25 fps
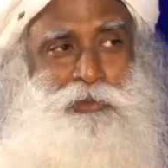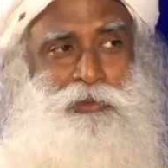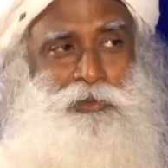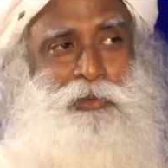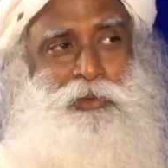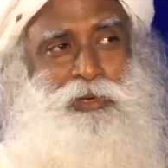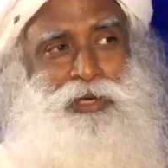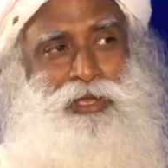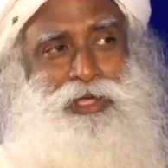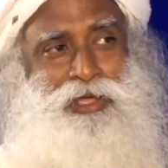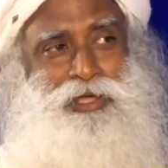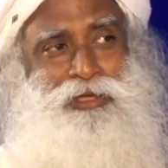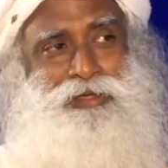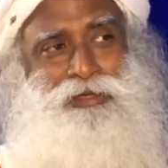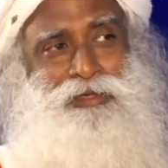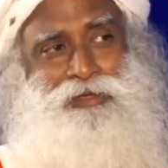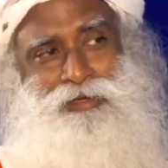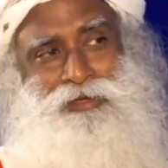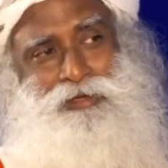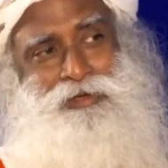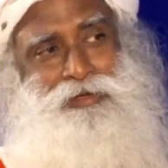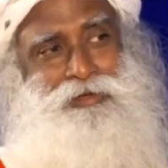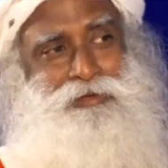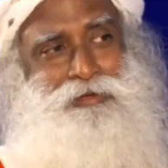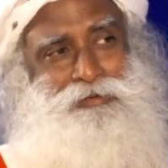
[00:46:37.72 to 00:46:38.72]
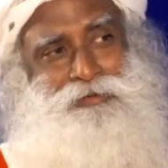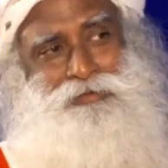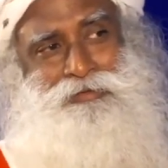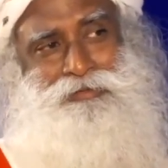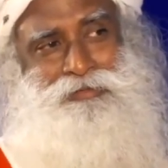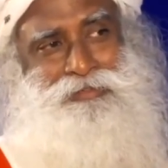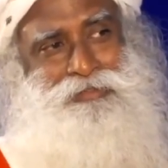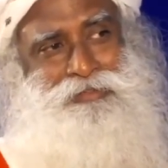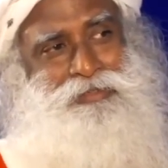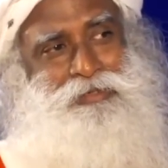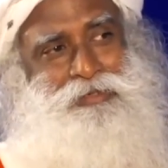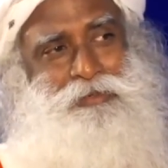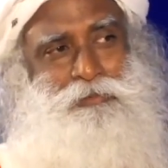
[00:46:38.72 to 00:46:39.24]
look like uh,
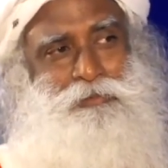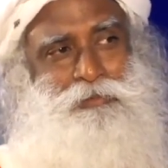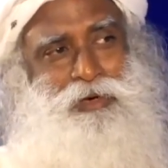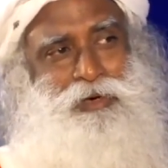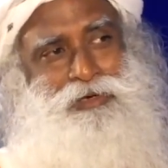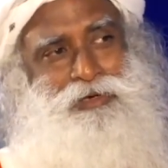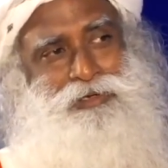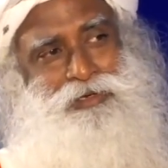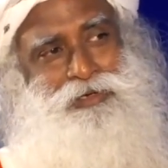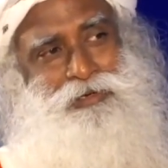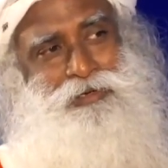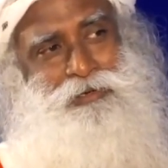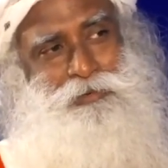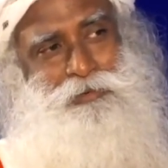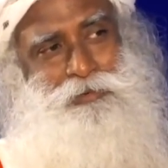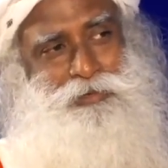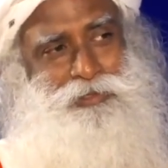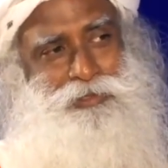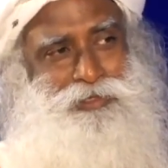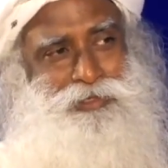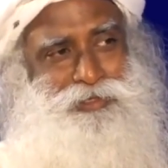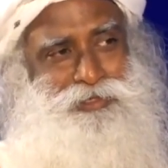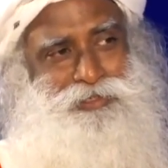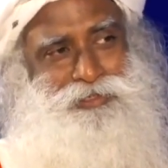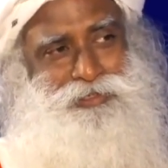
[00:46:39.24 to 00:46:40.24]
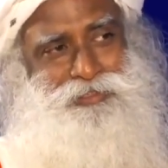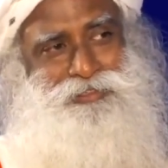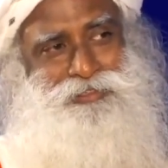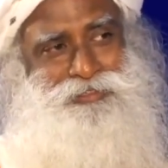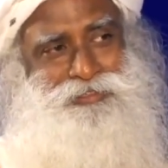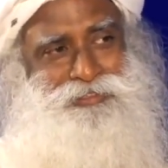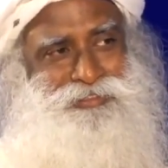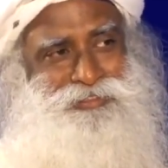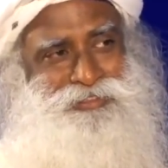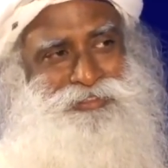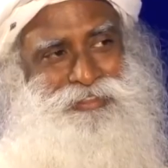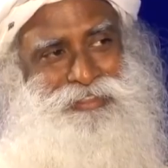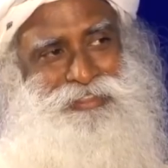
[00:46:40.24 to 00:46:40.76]
Martin Luther
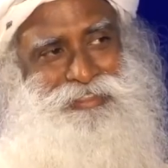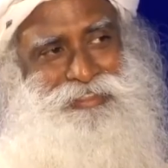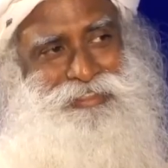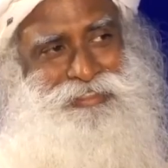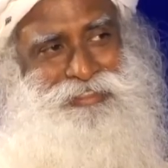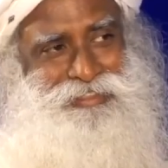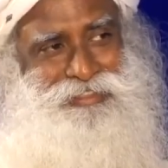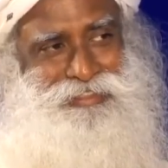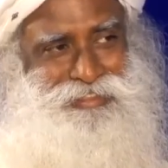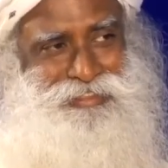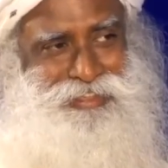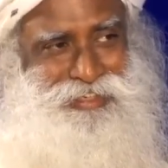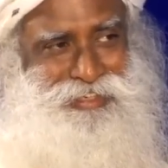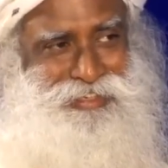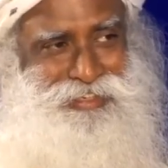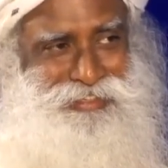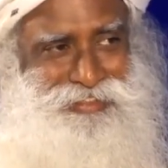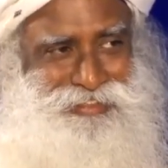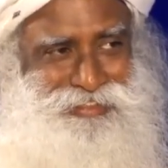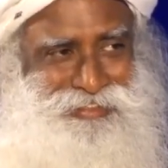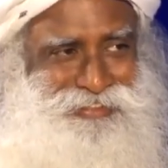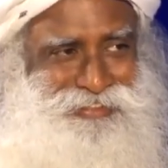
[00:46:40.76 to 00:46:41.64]
King.